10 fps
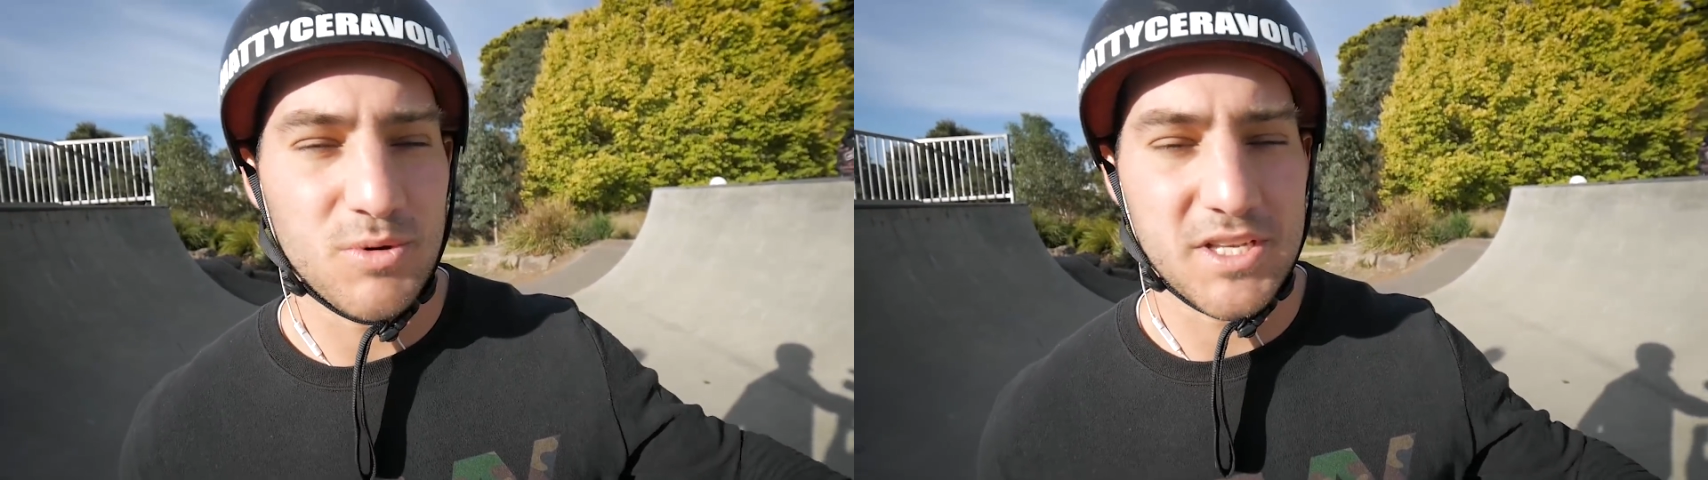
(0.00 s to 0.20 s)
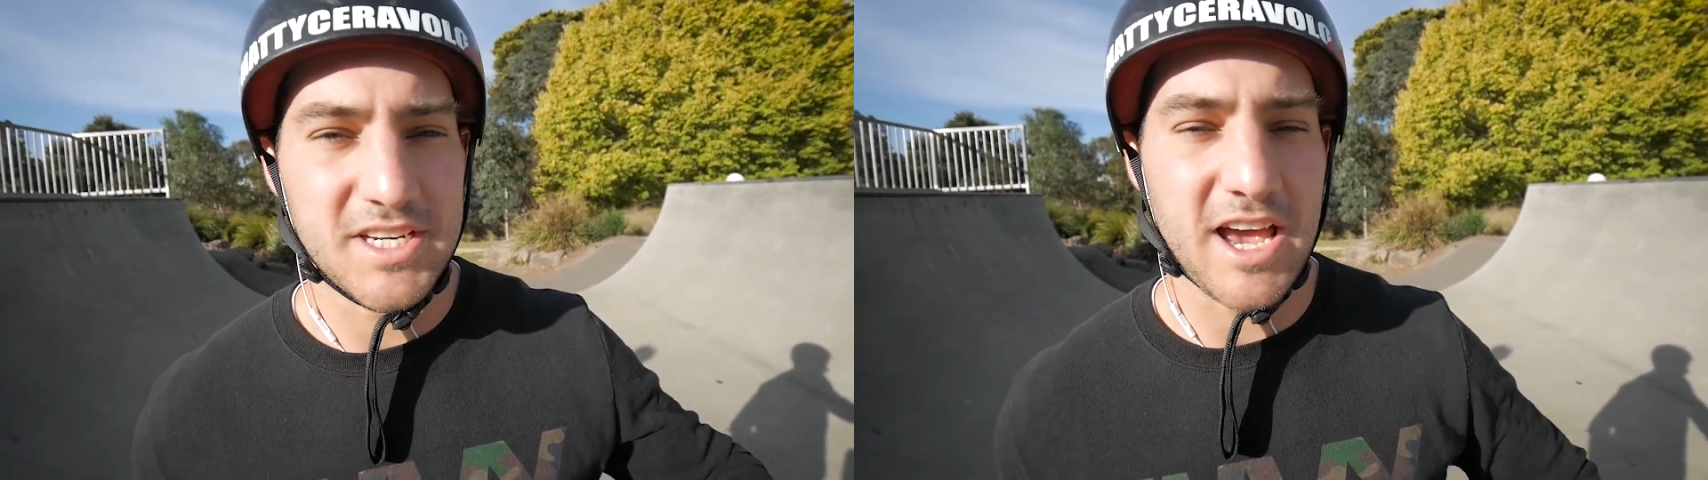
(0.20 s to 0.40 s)

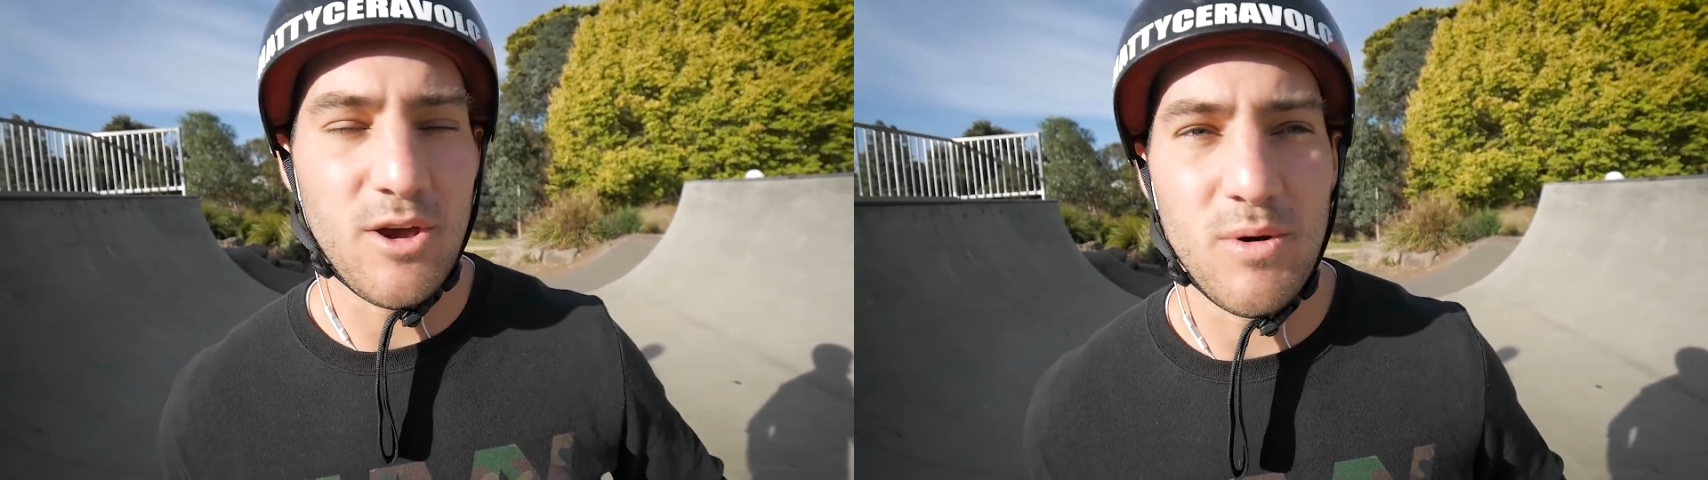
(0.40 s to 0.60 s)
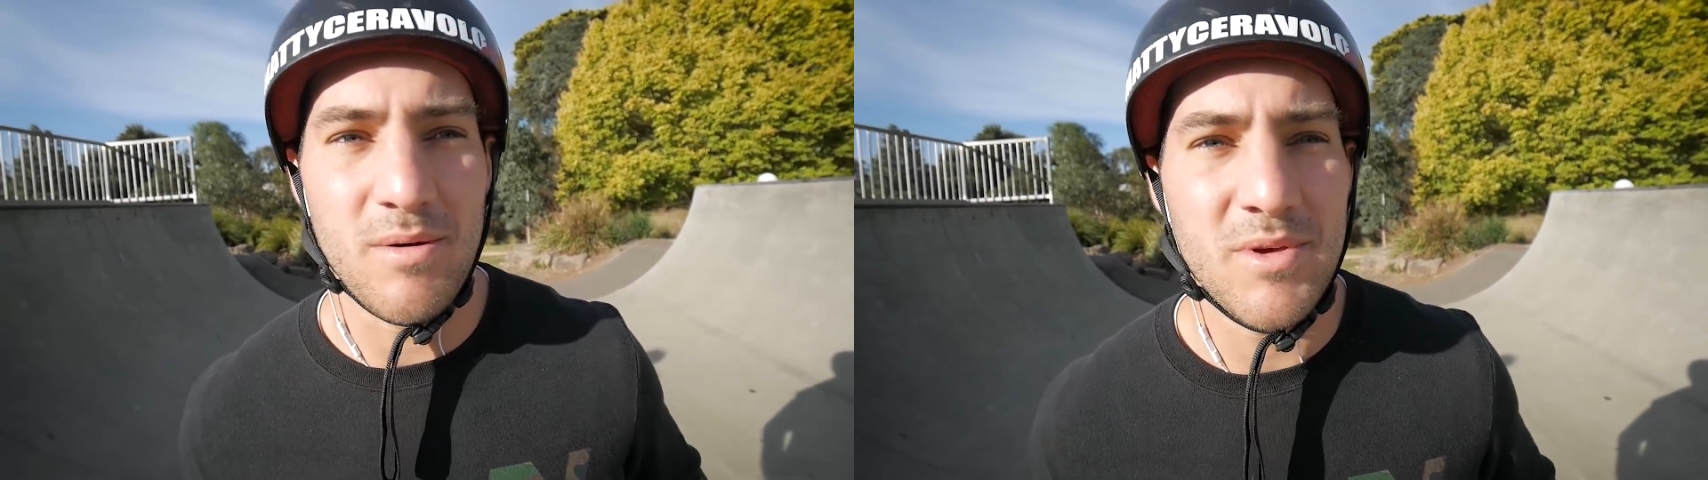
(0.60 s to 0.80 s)
with the
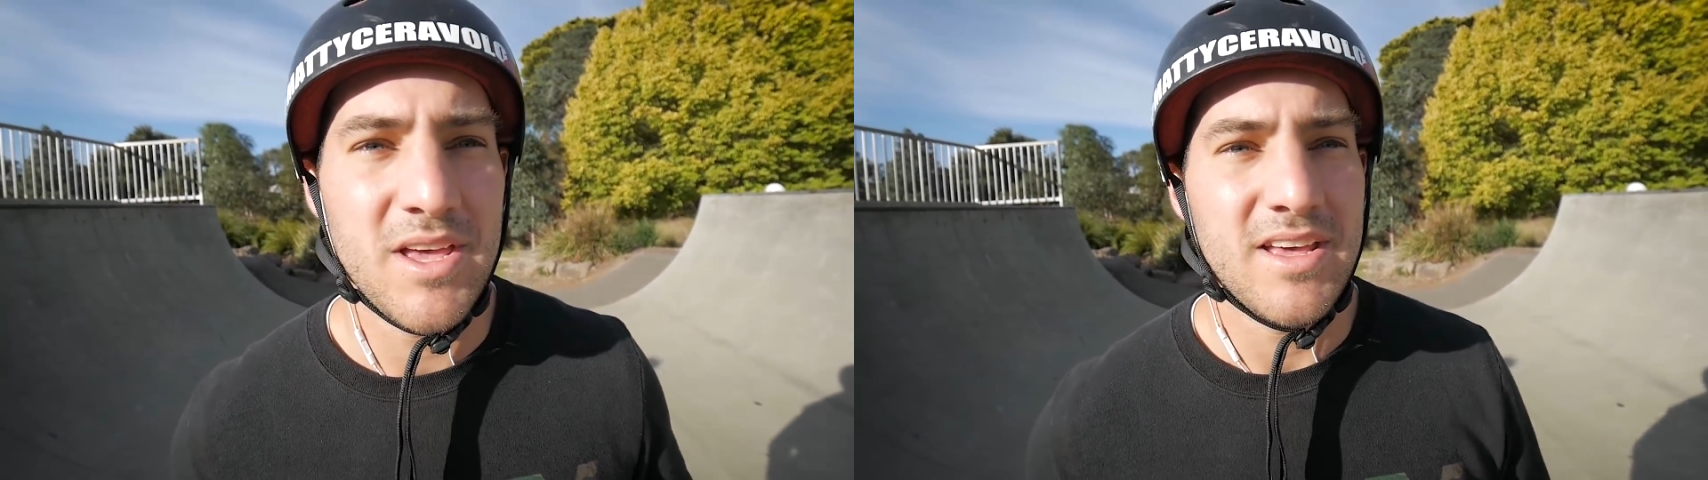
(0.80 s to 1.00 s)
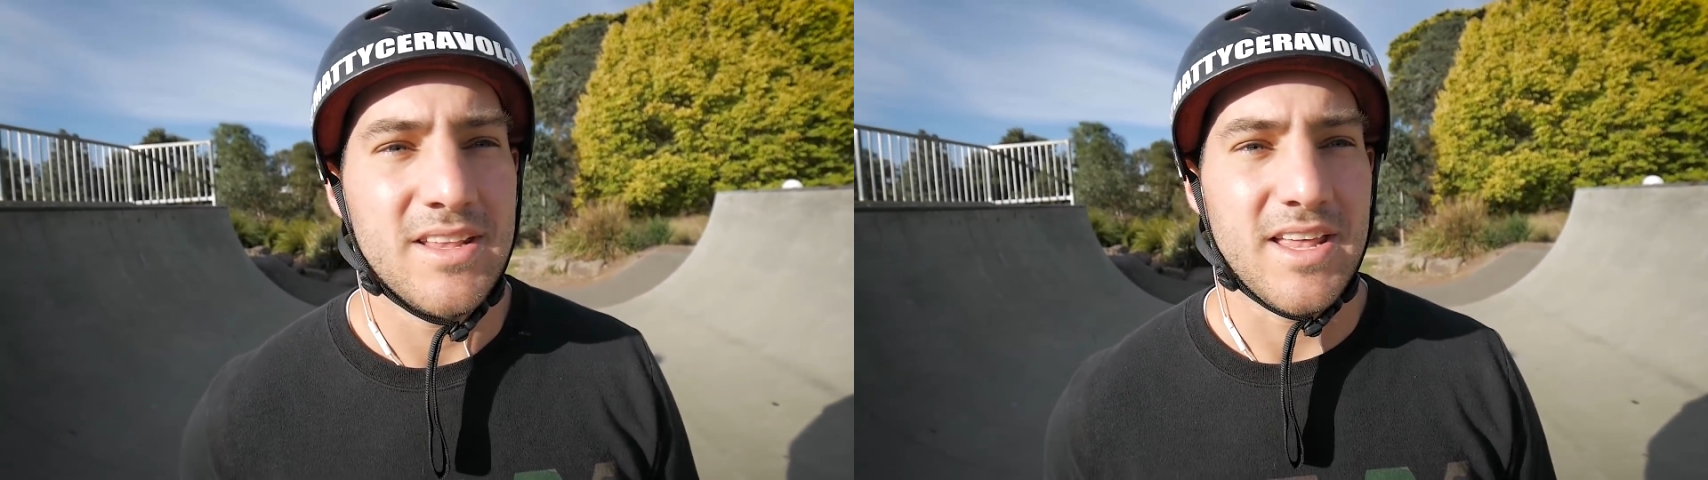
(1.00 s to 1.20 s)
tail whip.
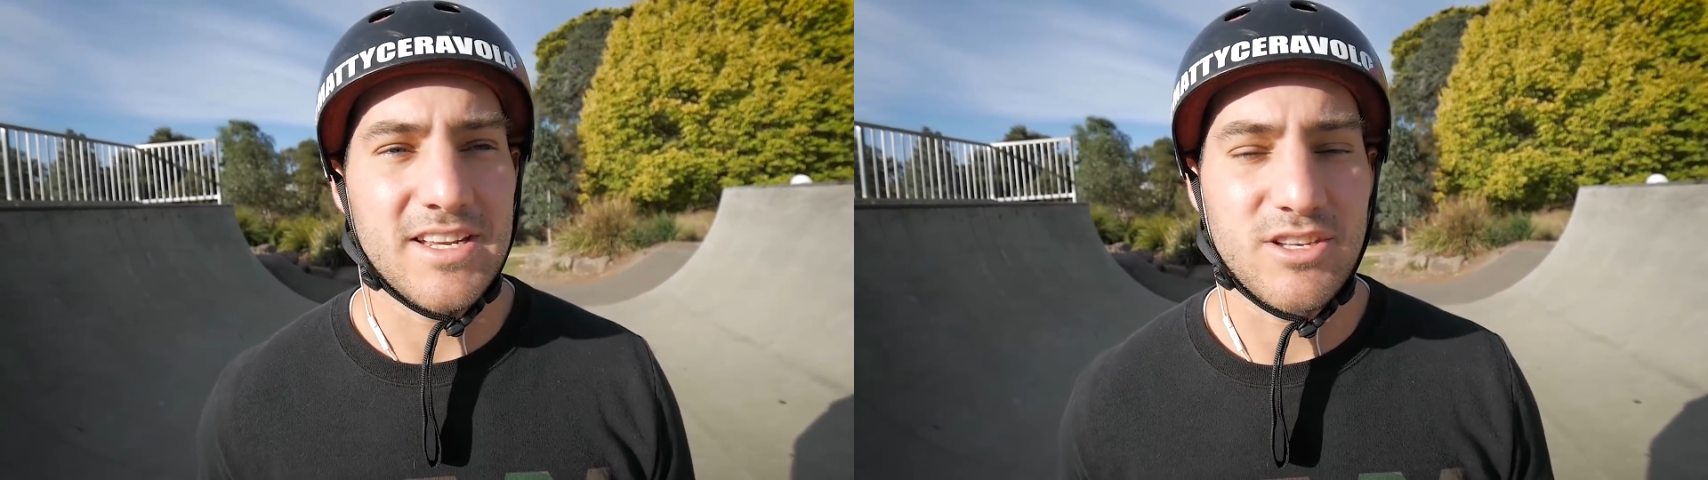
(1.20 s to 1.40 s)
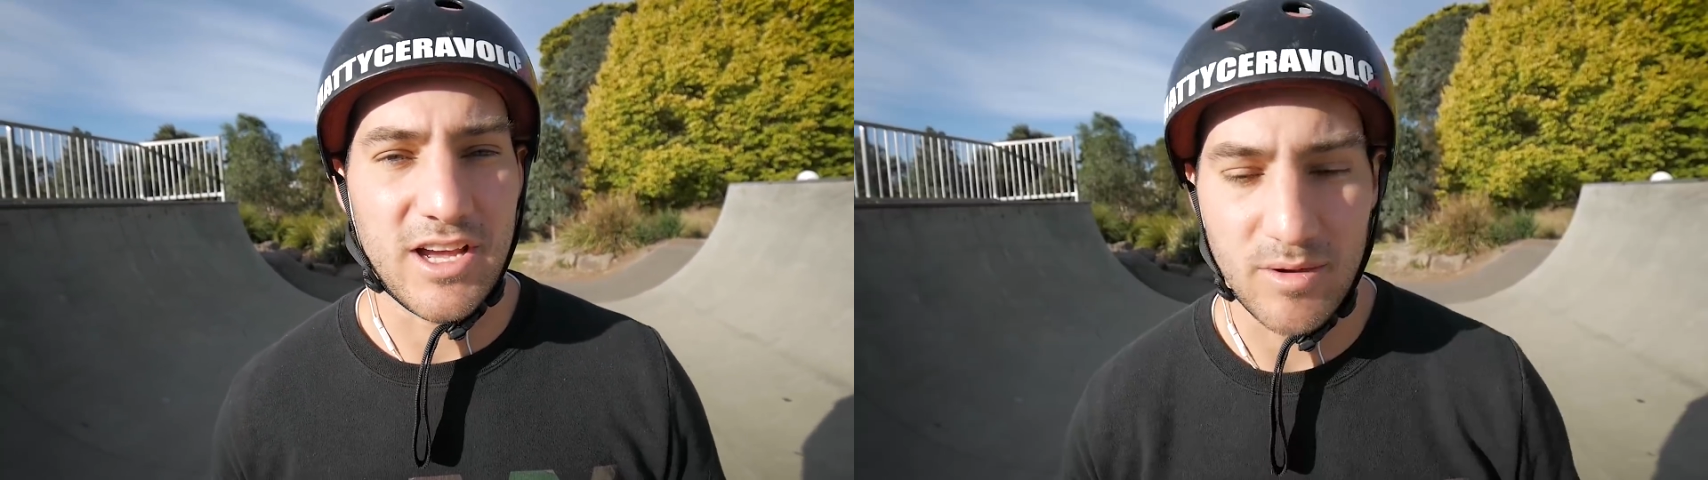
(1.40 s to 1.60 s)

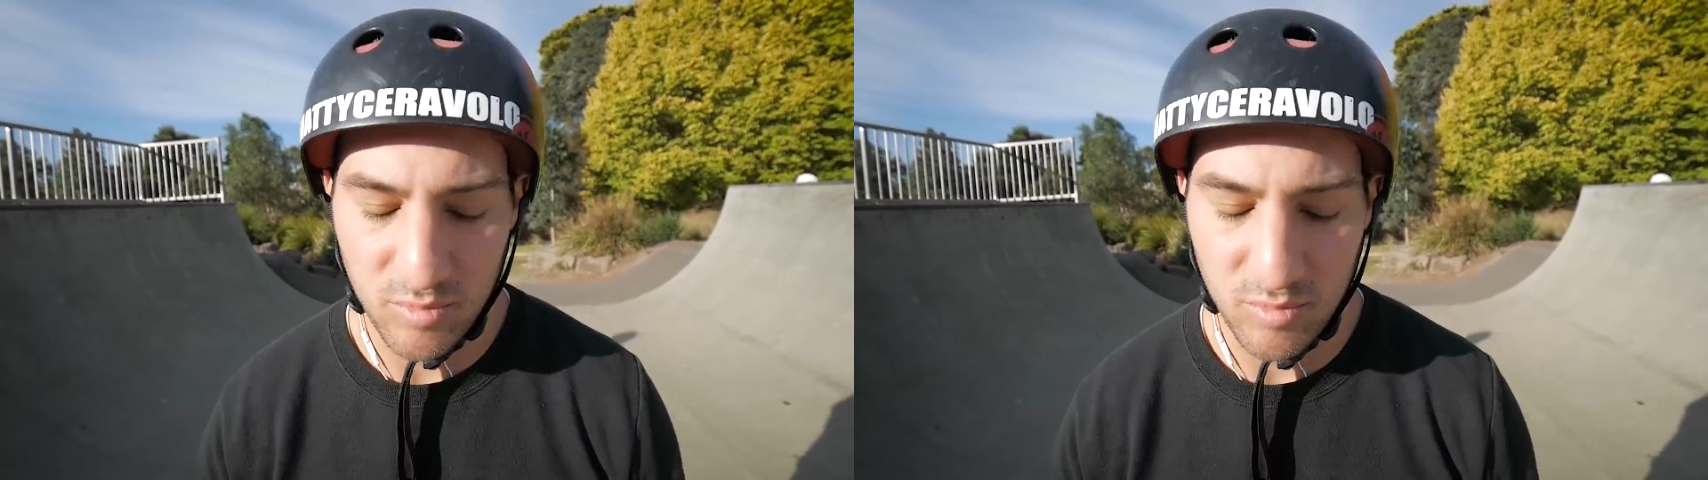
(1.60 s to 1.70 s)
There's like a